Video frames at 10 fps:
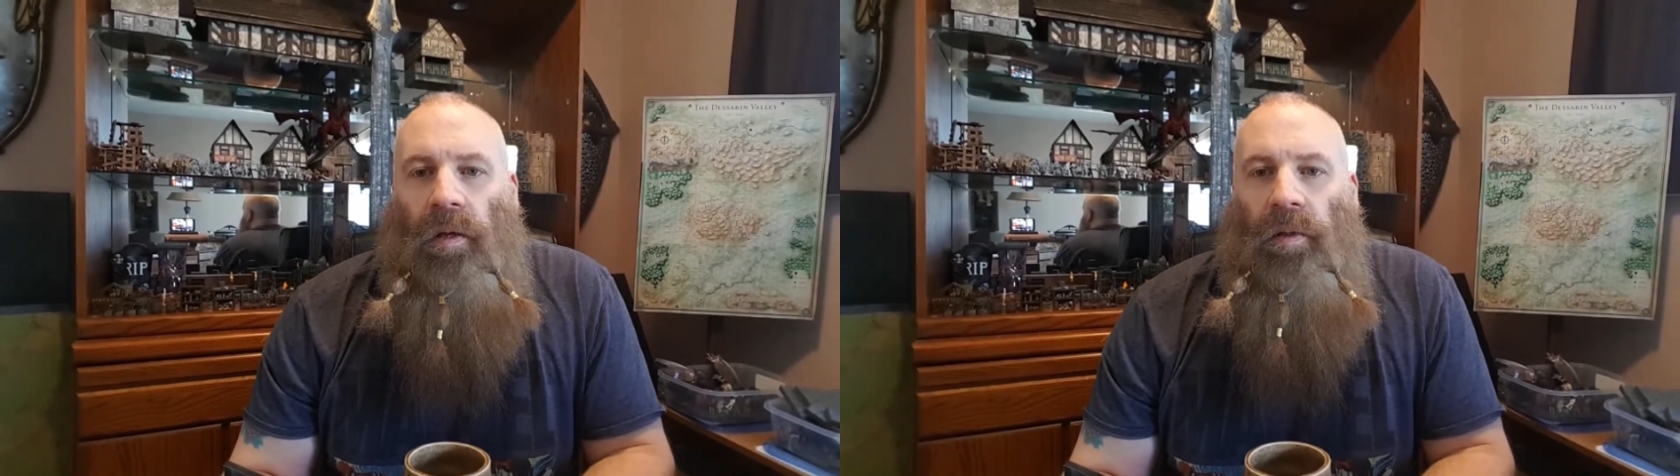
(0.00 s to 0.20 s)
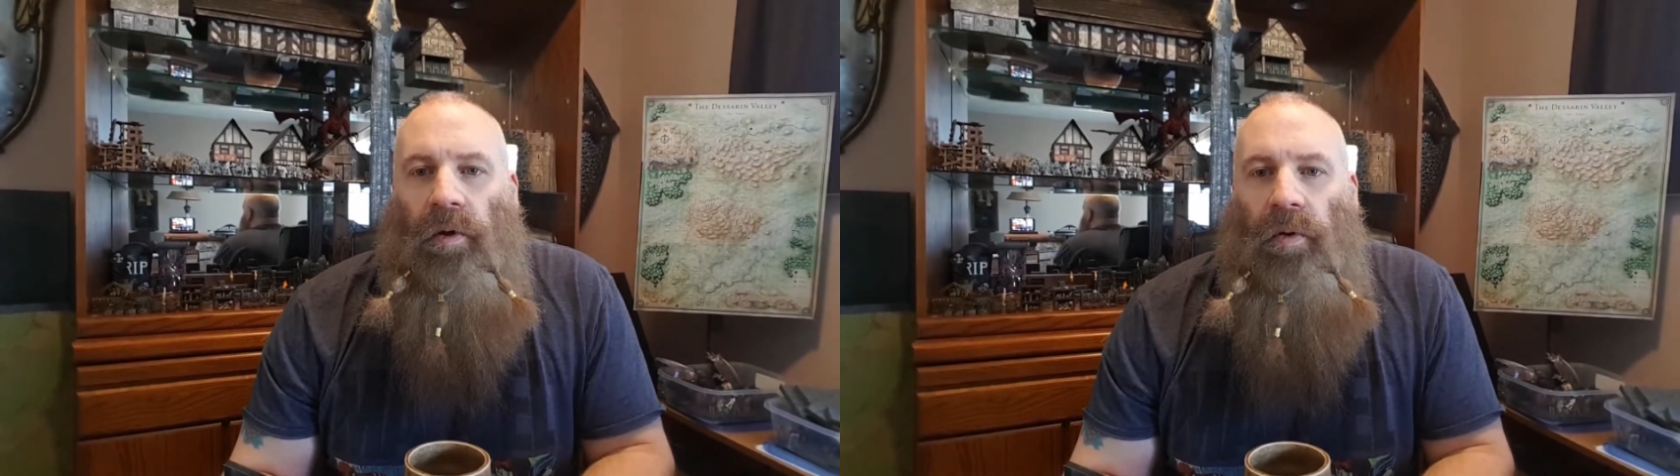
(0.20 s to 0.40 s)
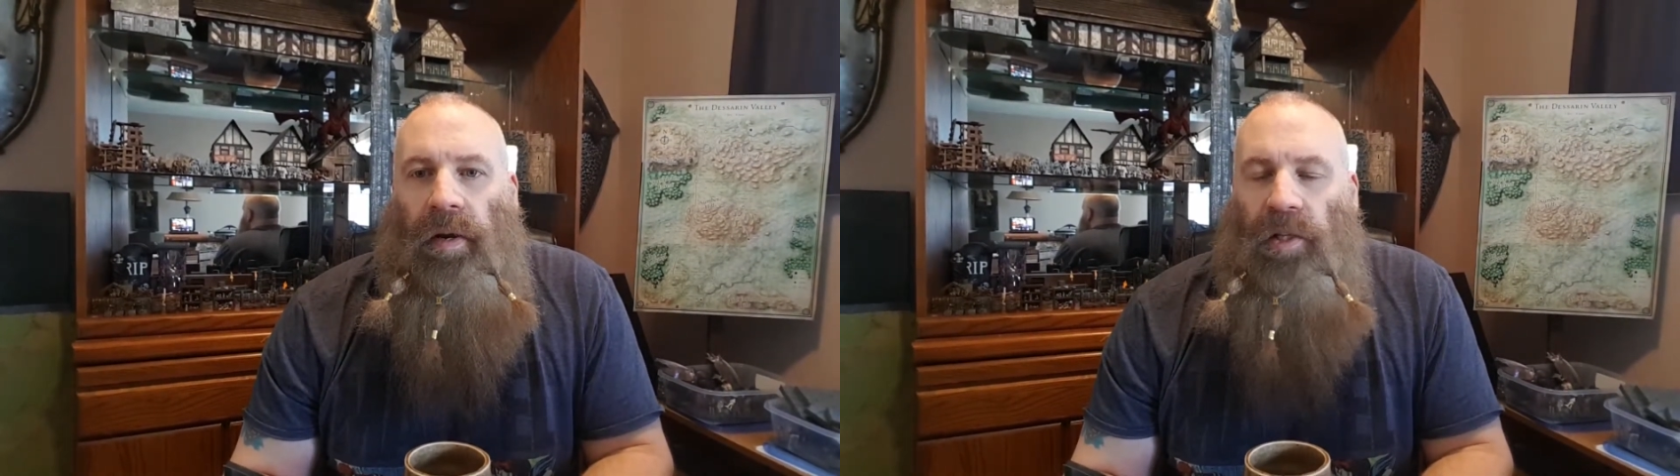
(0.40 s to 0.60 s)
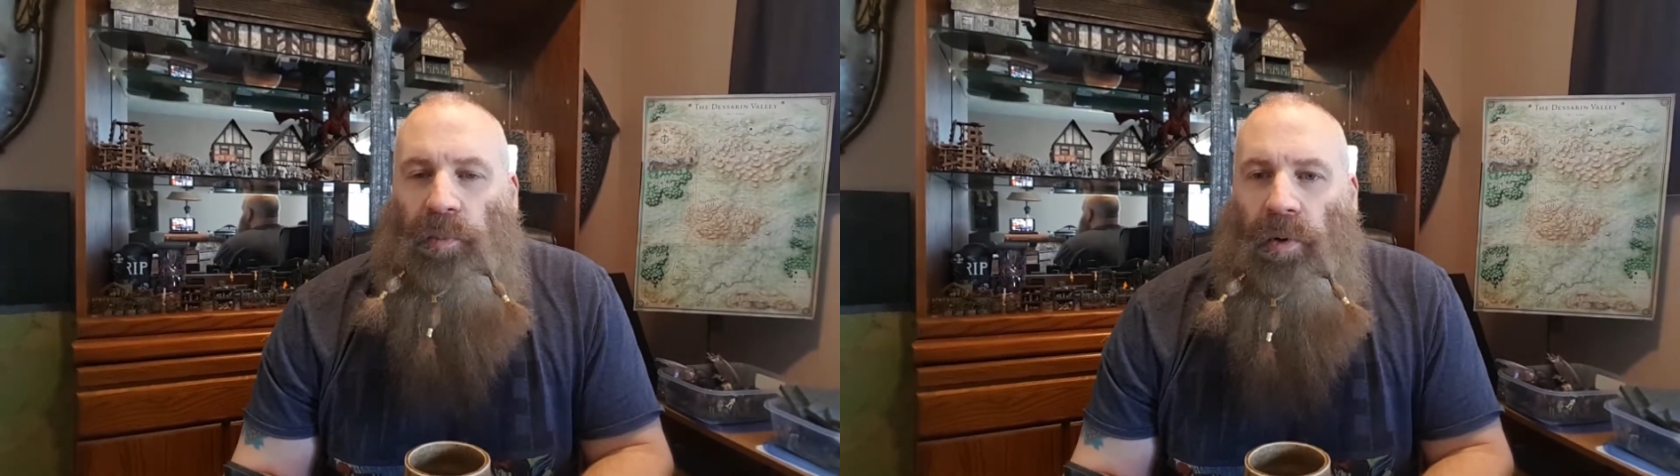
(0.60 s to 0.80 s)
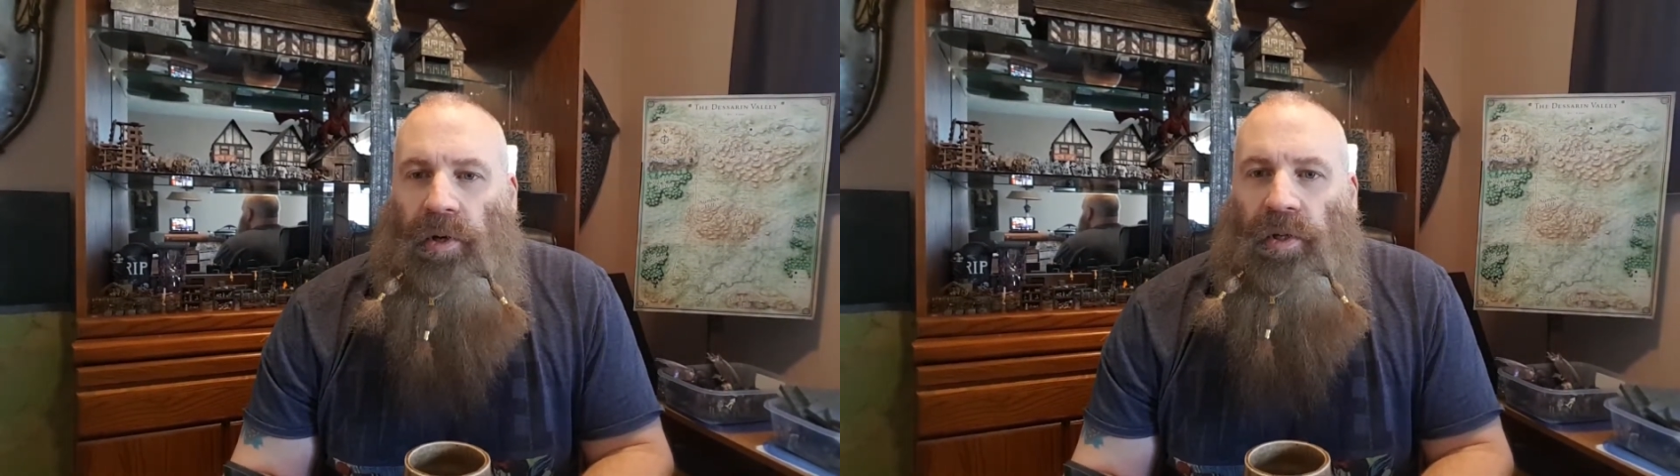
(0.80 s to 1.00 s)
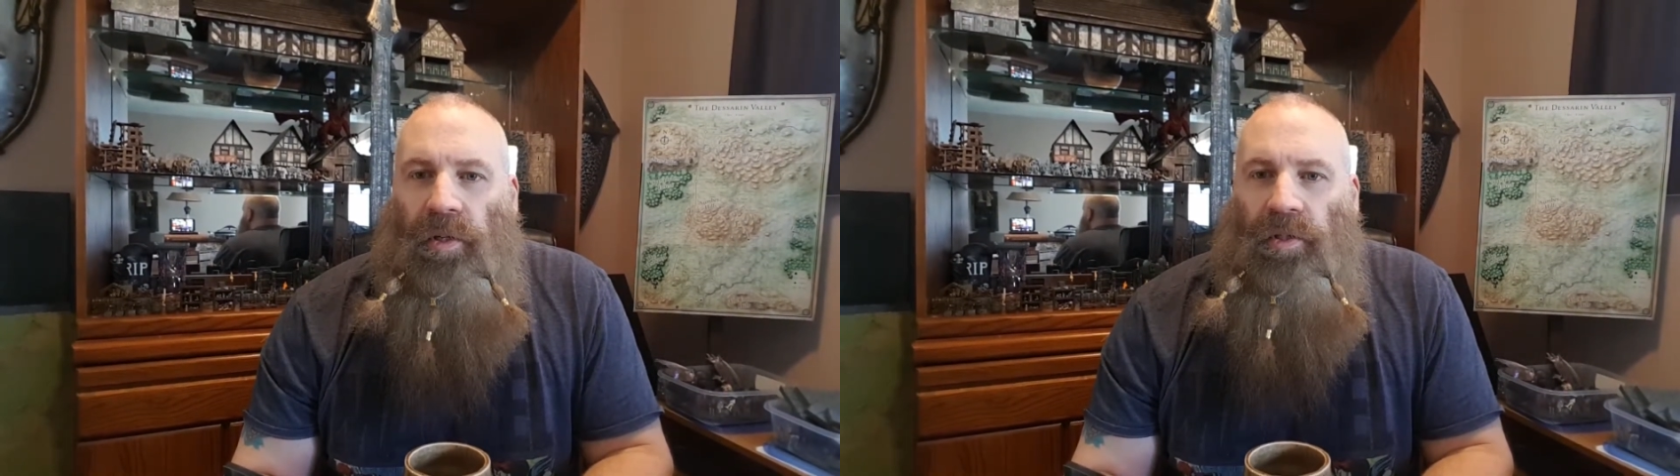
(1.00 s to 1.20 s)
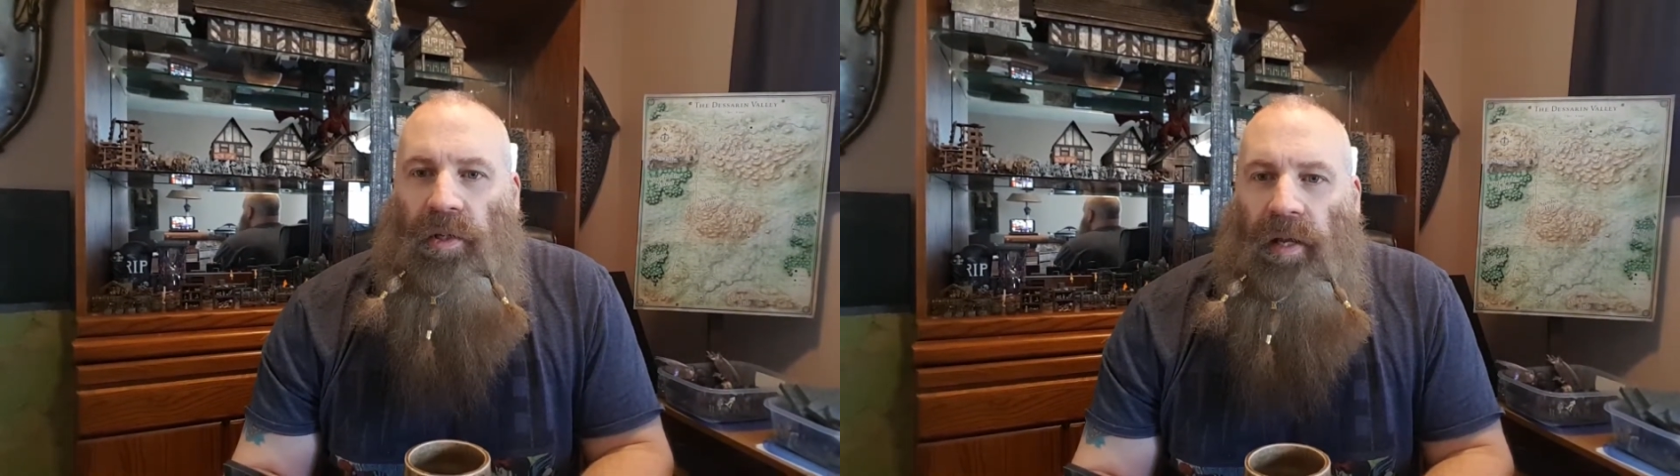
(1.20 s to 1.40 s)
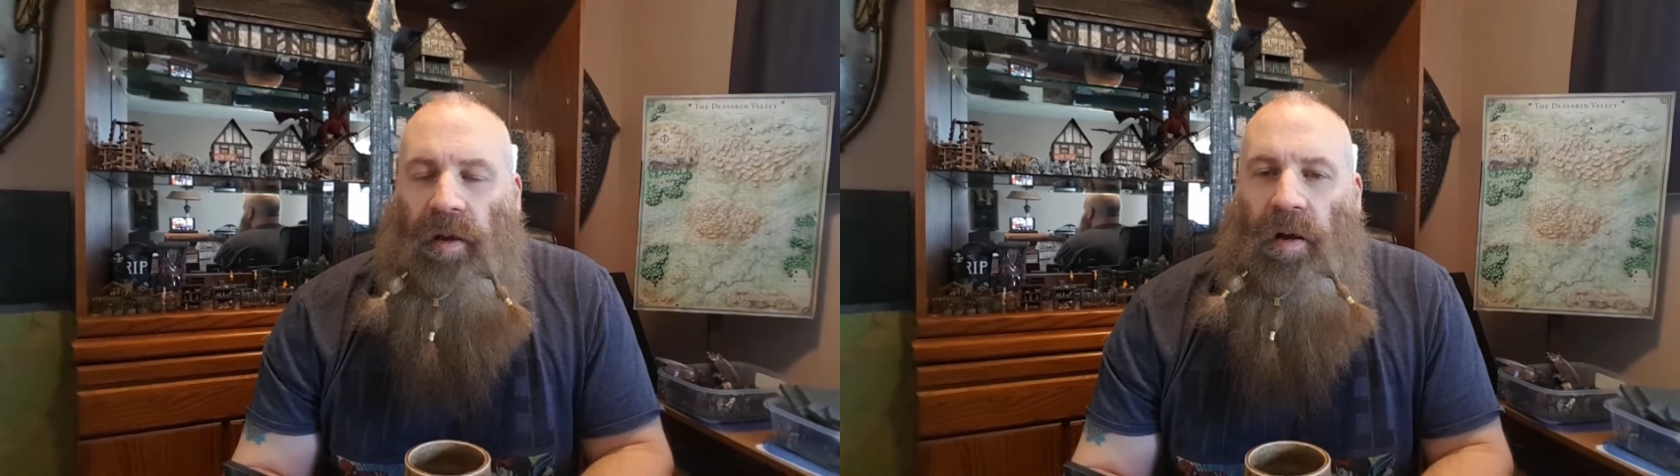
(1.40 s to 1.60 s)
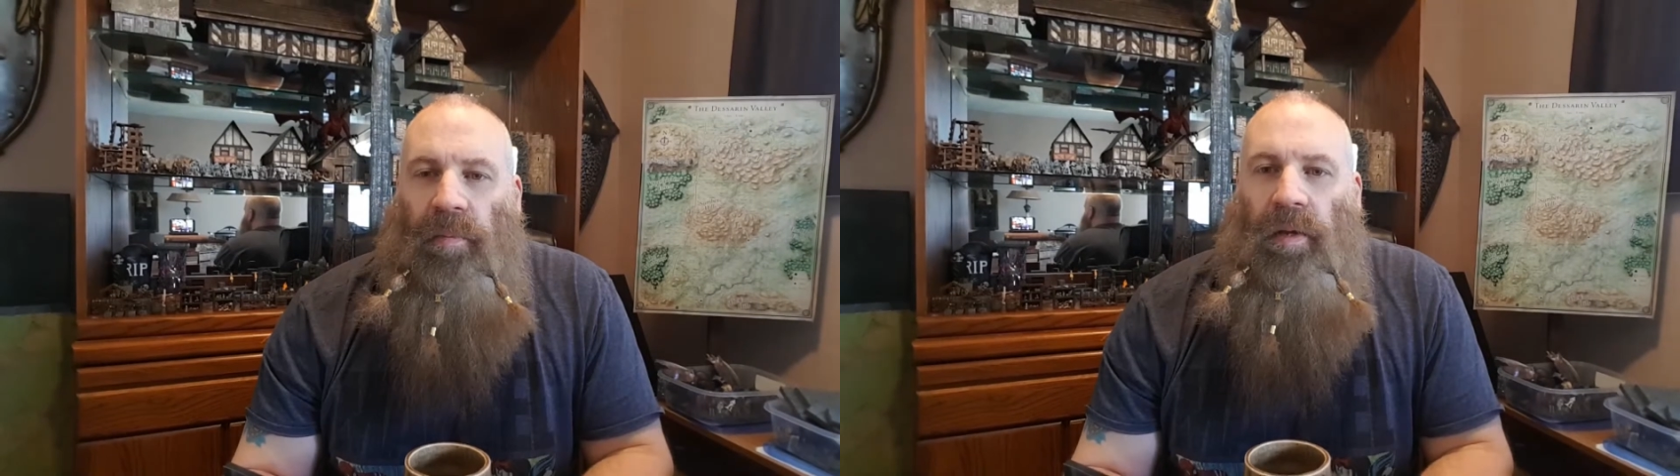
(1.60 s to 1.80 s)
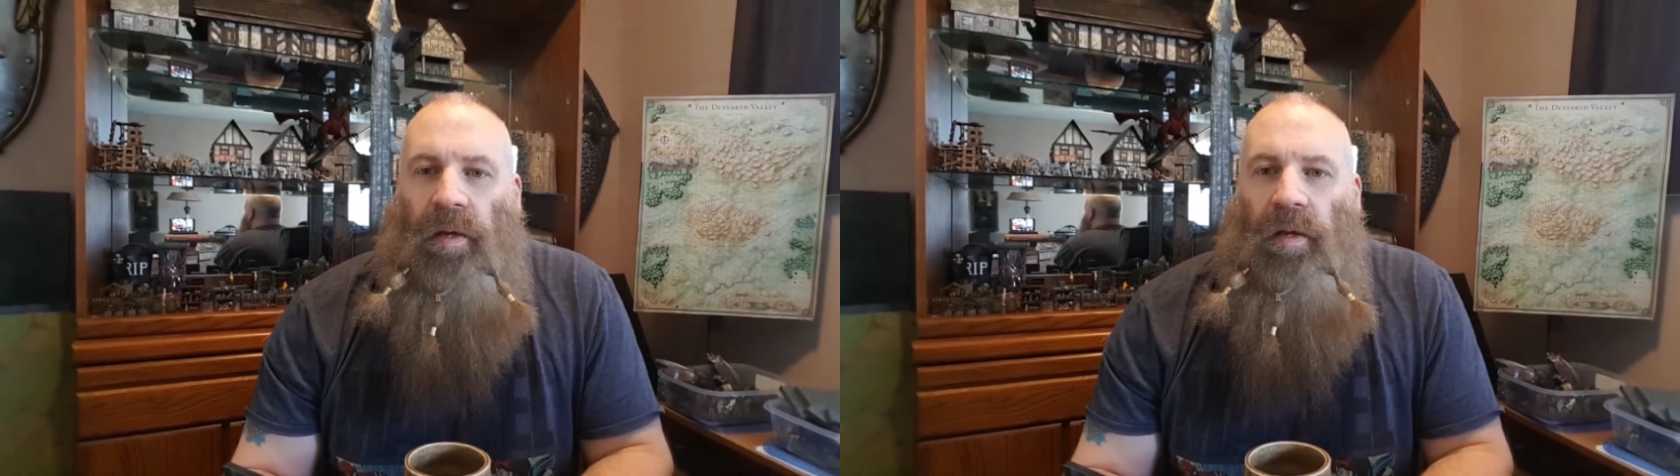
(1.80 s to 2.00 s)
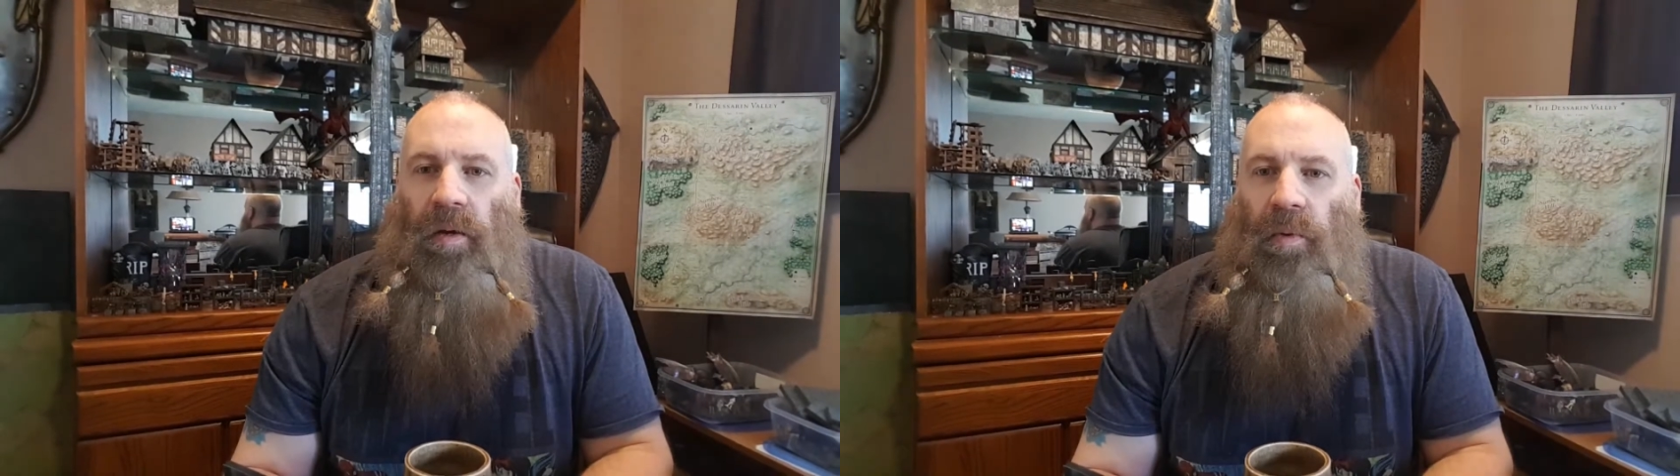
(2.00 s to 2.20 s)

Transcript: They're great inspirations and they got me uh,